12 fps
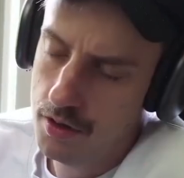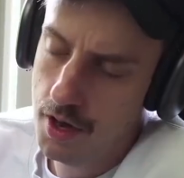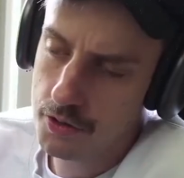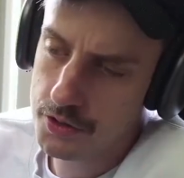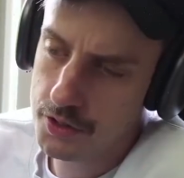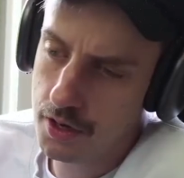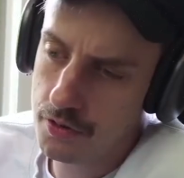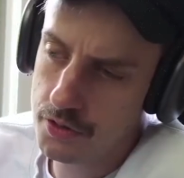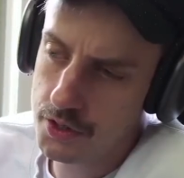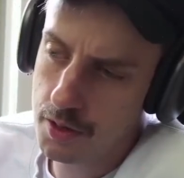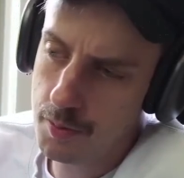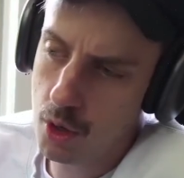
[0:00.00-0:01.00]
there's
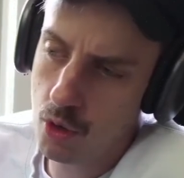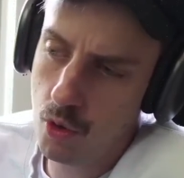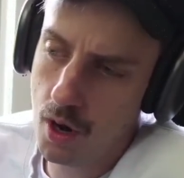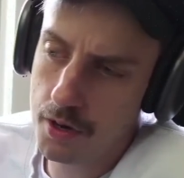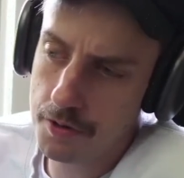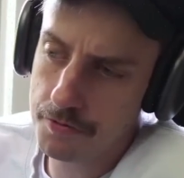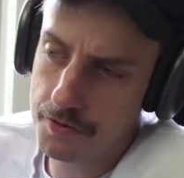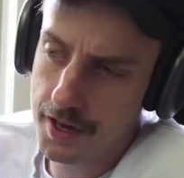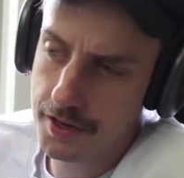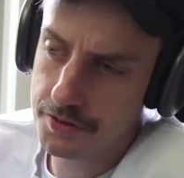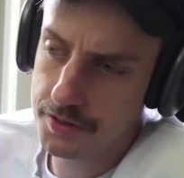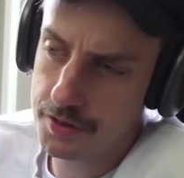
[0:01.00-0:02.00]
gonna be a whole lot of your
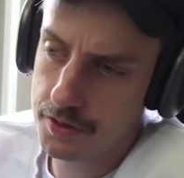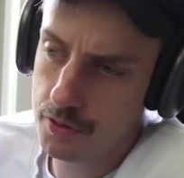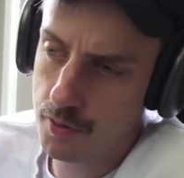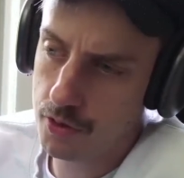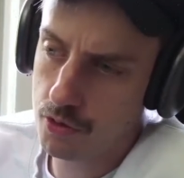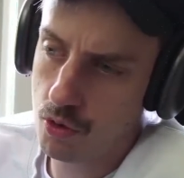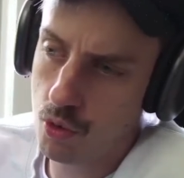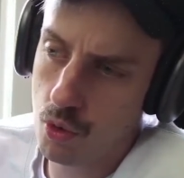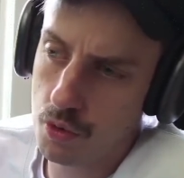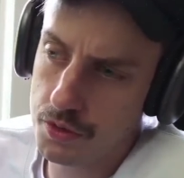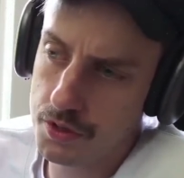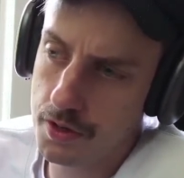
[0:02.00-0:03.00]
fans into like the
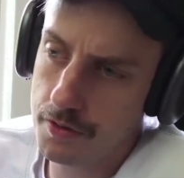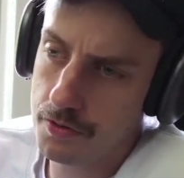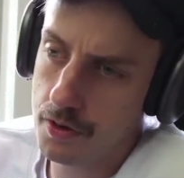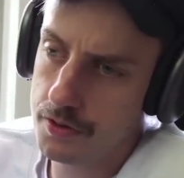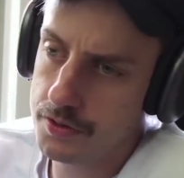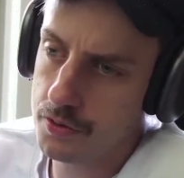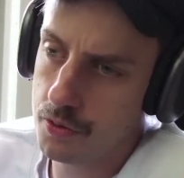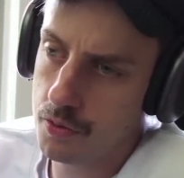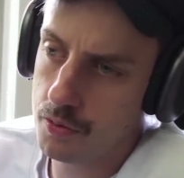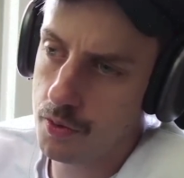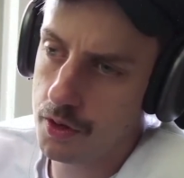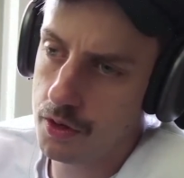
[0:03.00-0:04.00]
horror stuff and also the
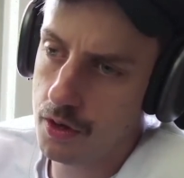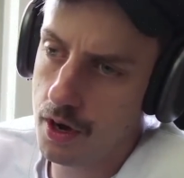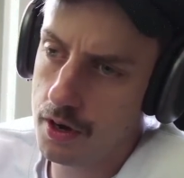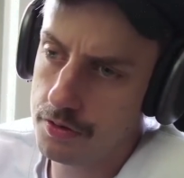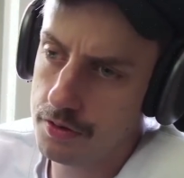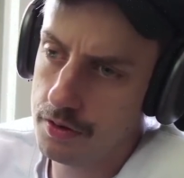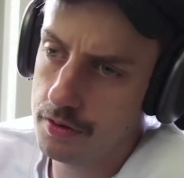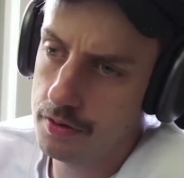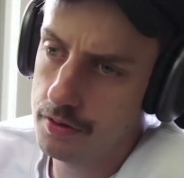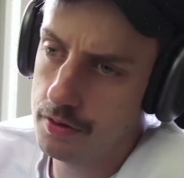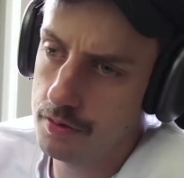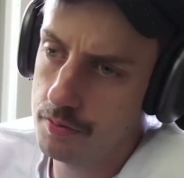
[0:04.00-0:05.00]
like goth
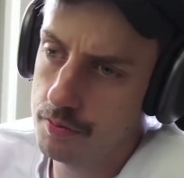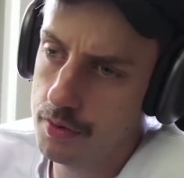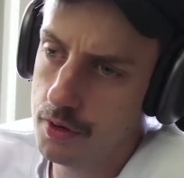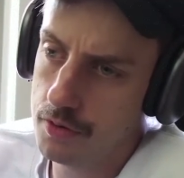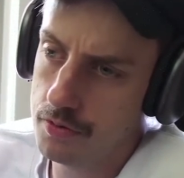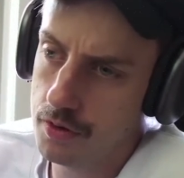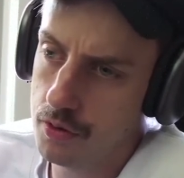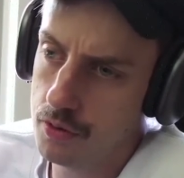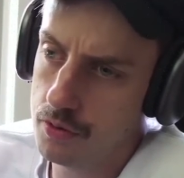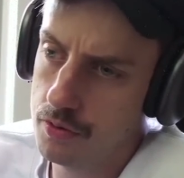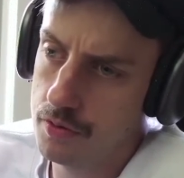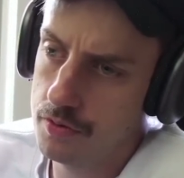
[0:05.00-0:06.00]
Peter
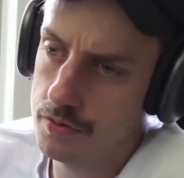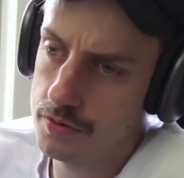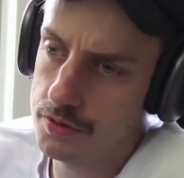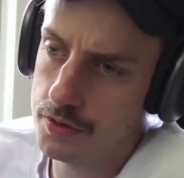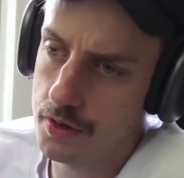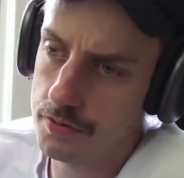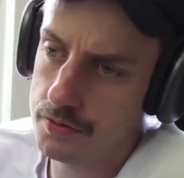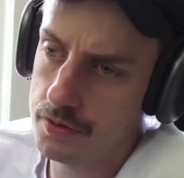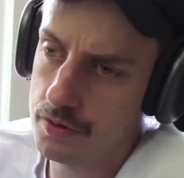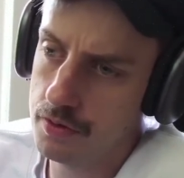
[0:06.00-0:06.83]
Thiel stuff. So.